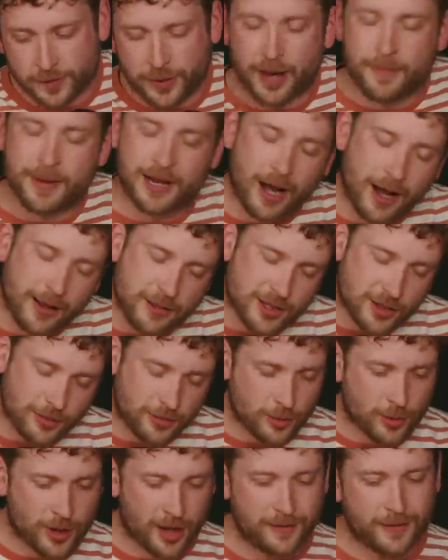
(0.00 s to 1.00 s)
But I mean, I do.
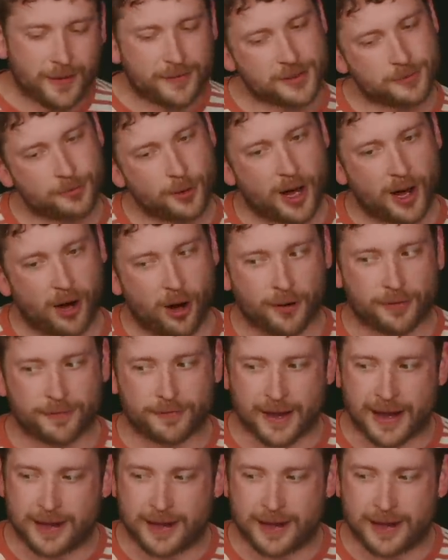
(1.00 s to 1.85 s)
You kind of have to write off